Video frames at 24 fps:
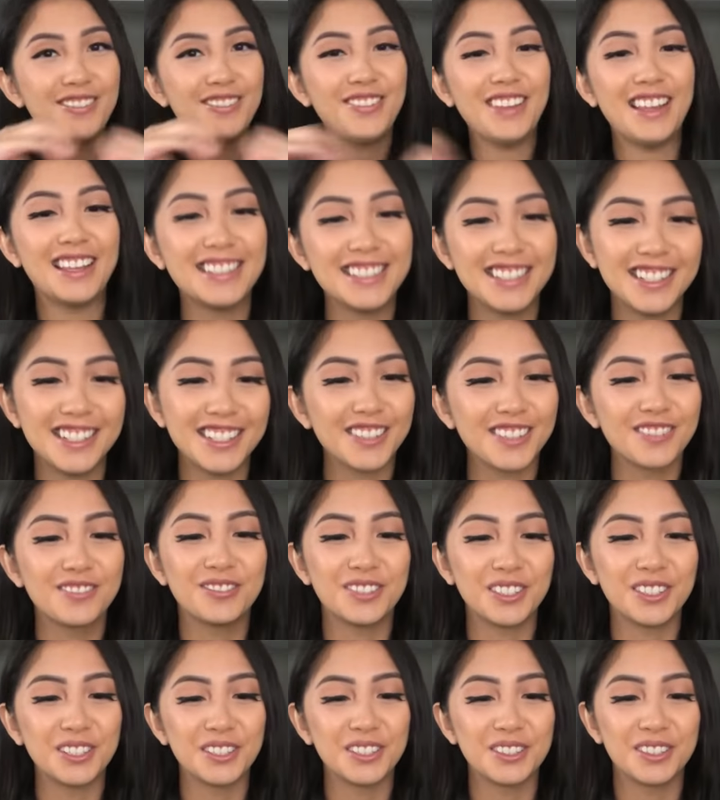Indian
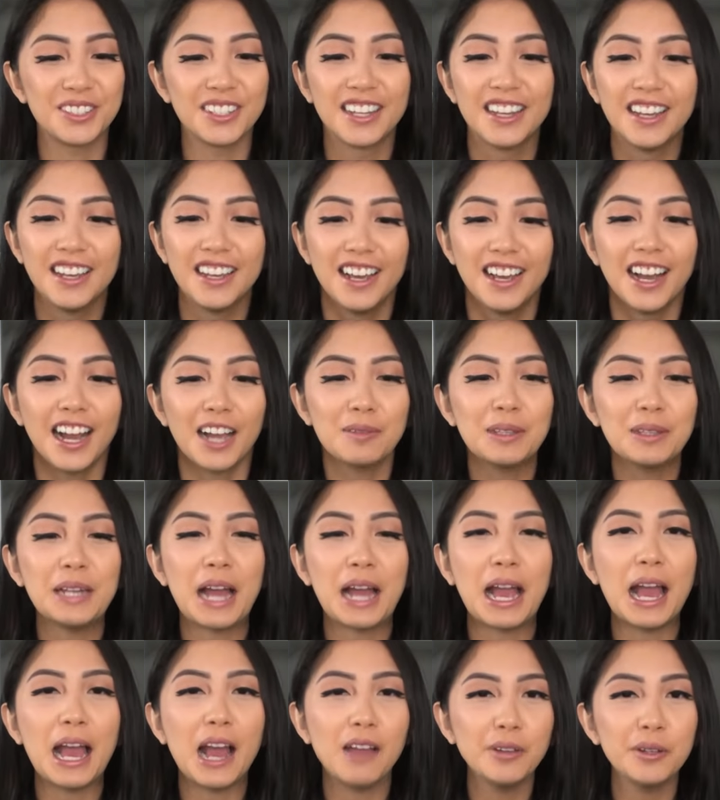food. I mean, I
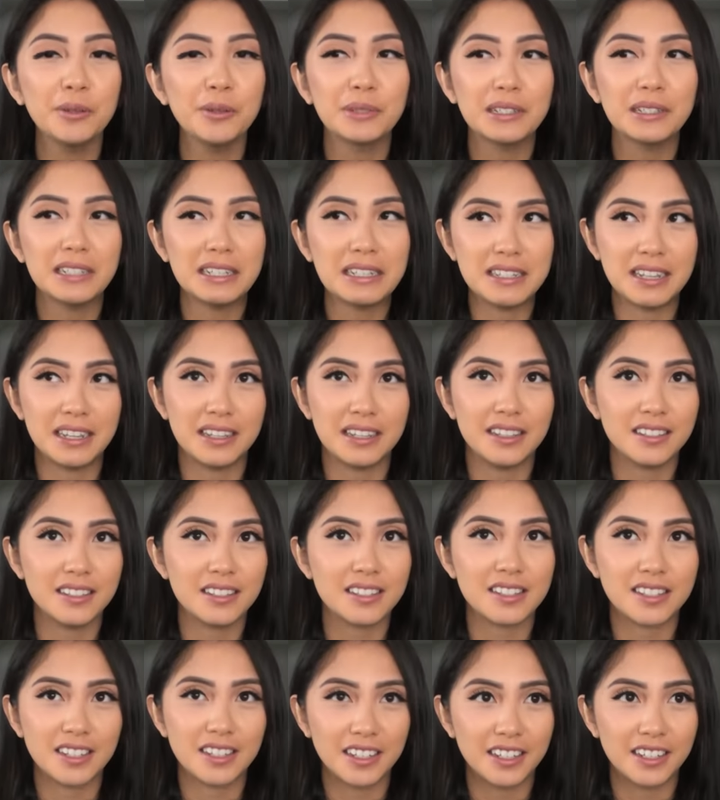haven't really
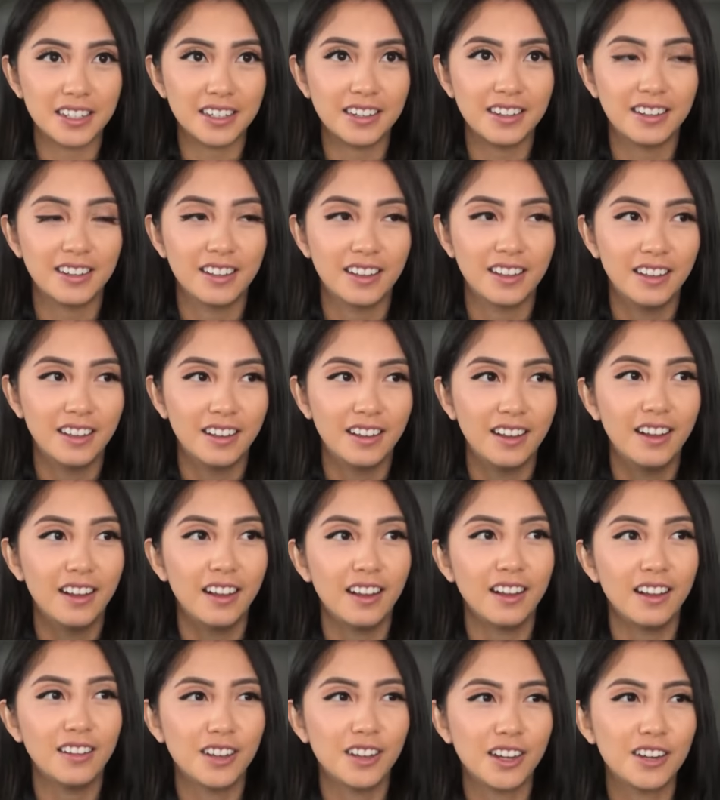tasted
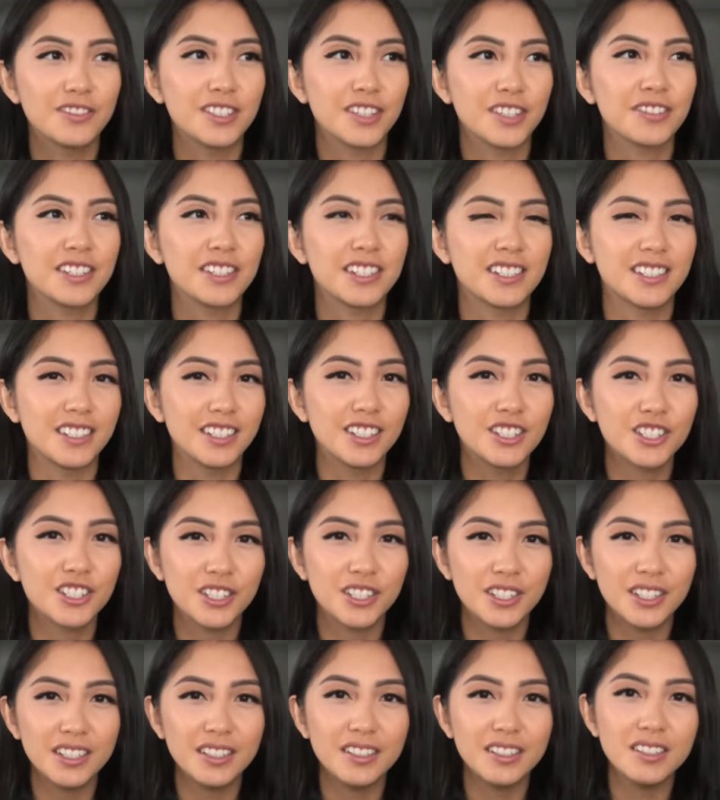a lot of different
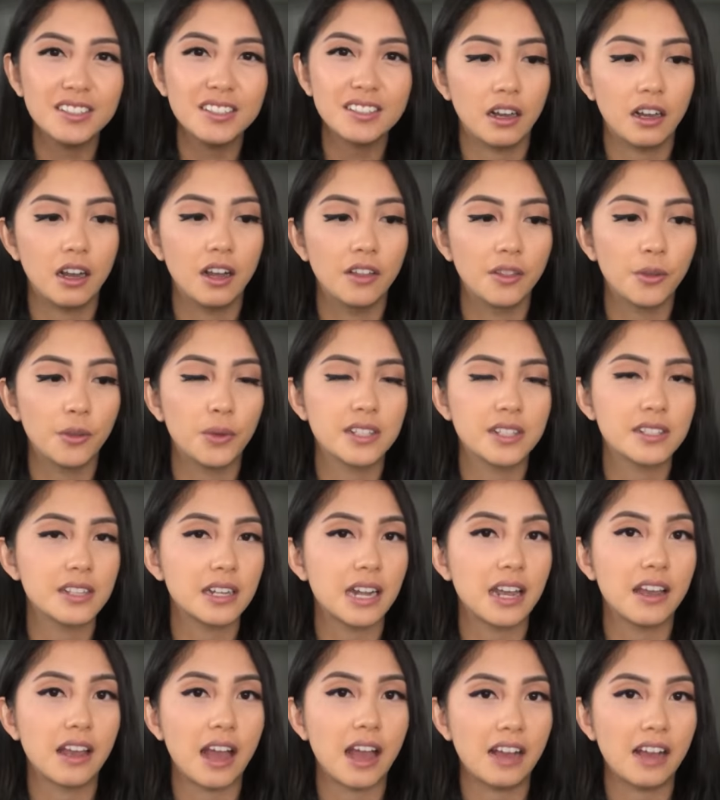dishes. All the ones that I
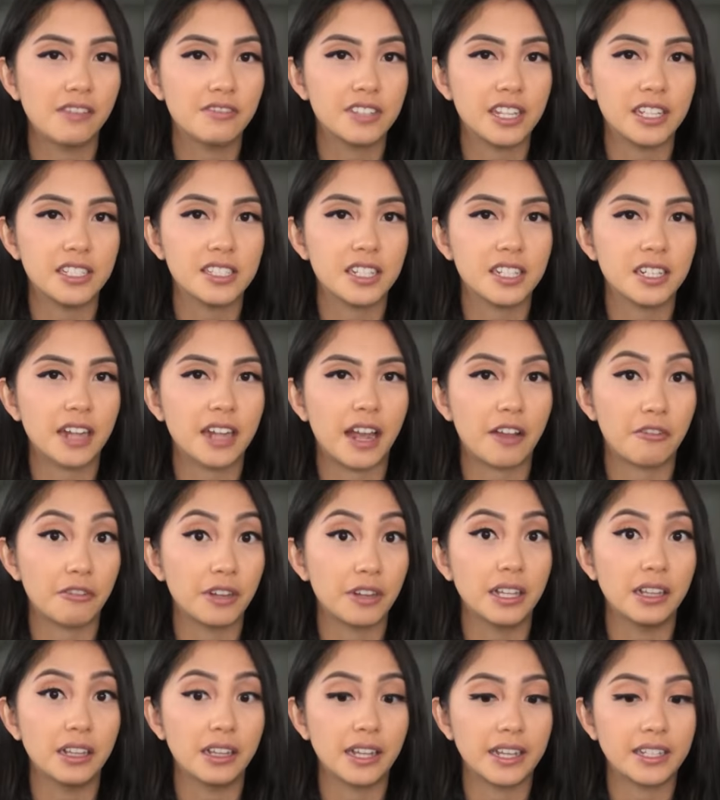have tasted, I really
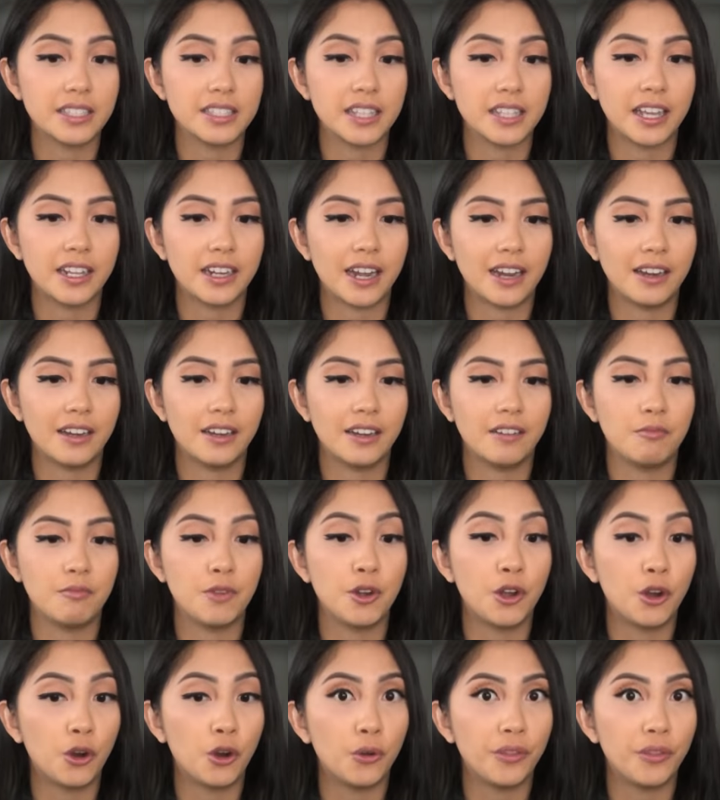liked it, and I
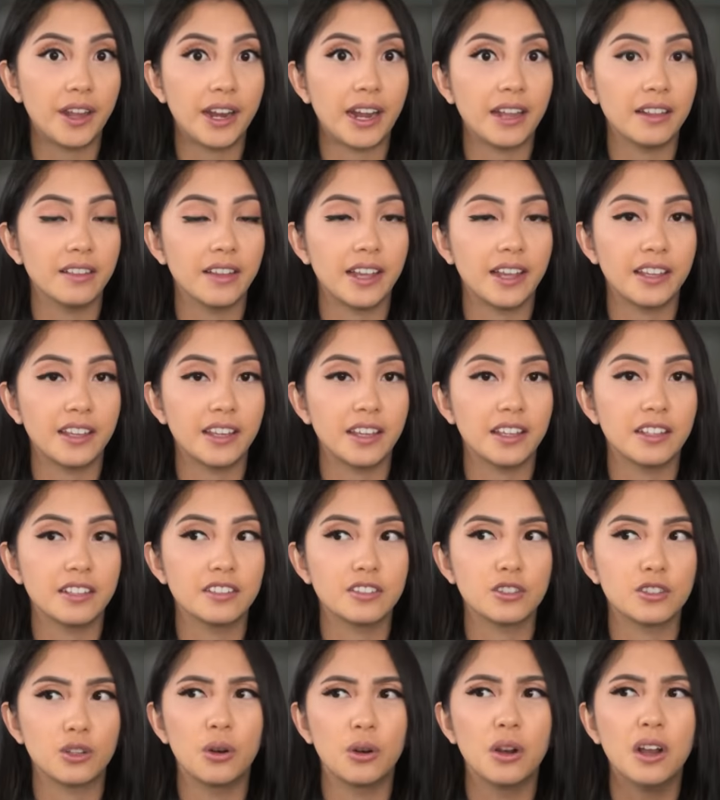know that I like it.
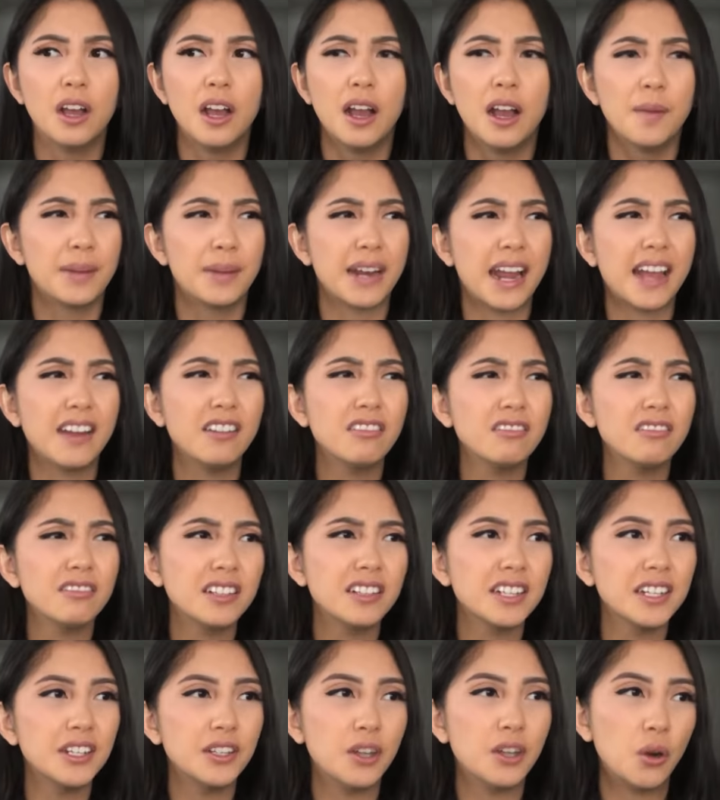So, but I don't
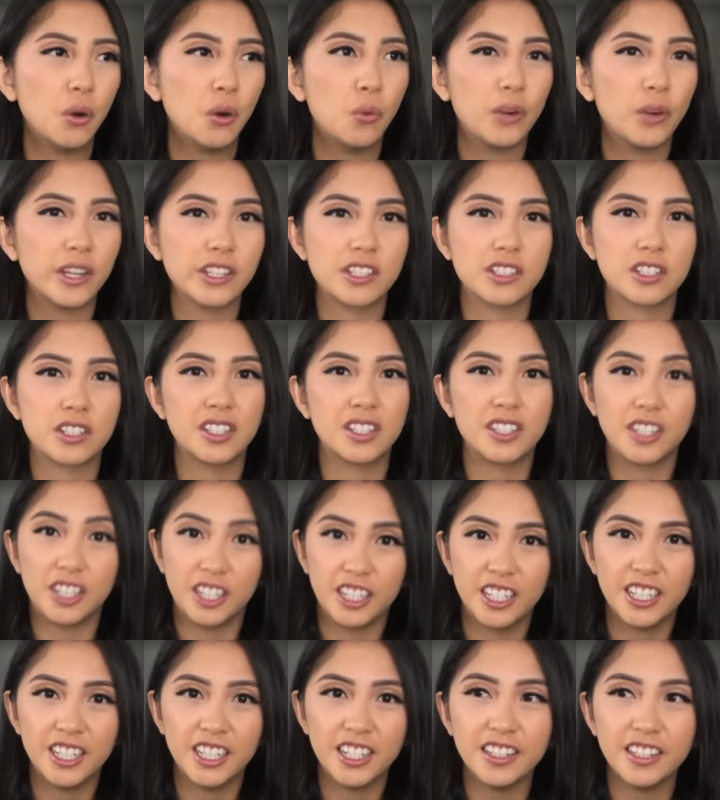really know what's
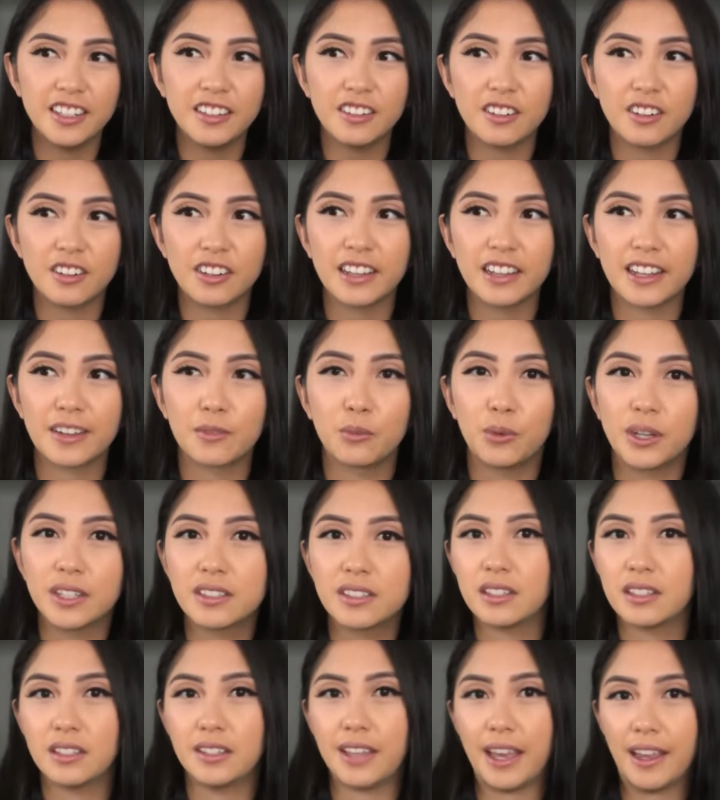good or like what to
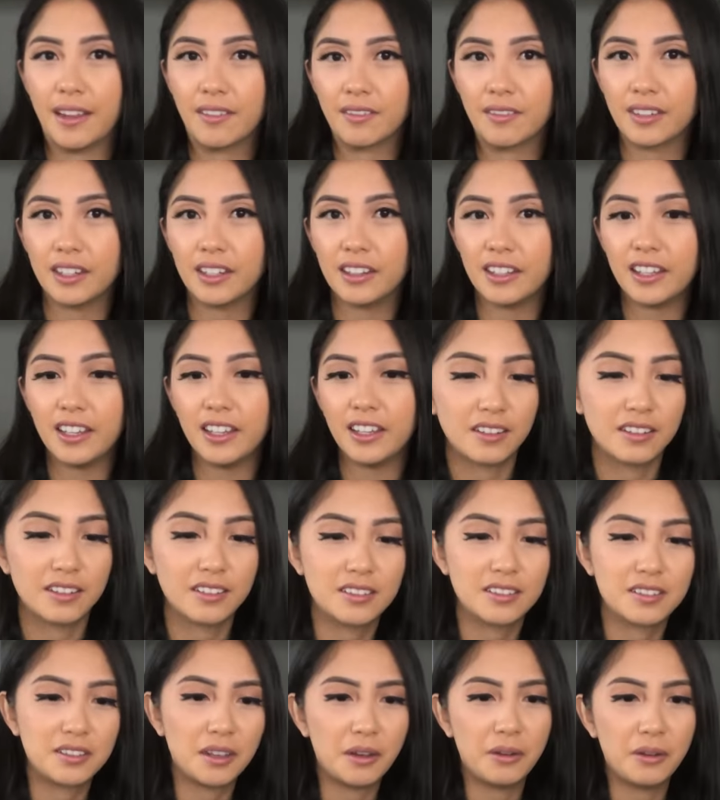get really.
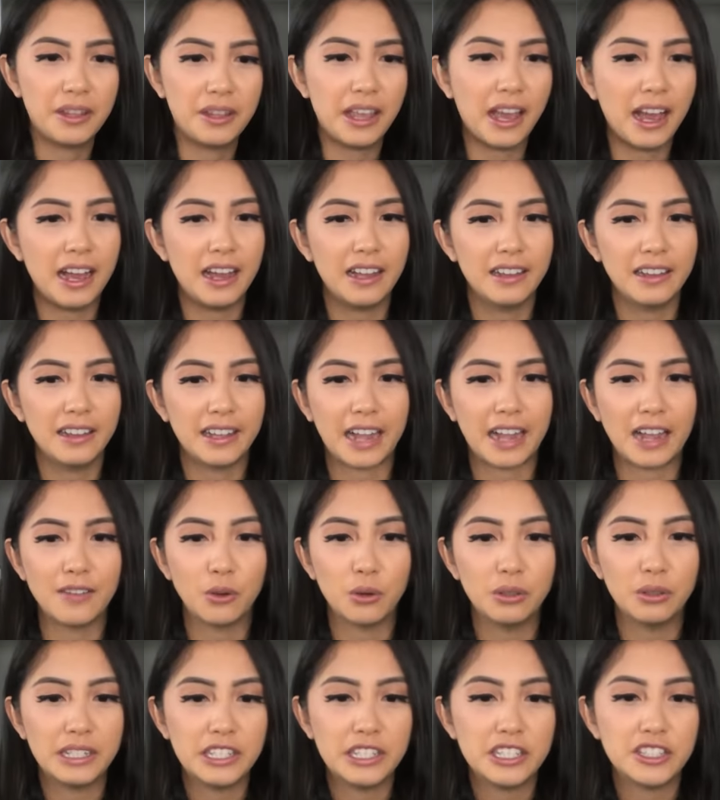So yeah, like I've
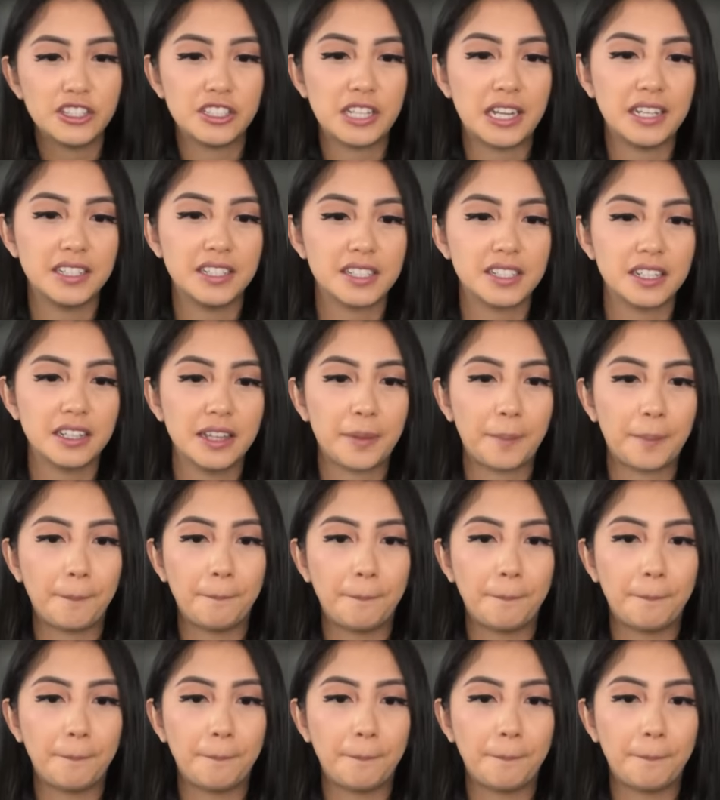only tasted like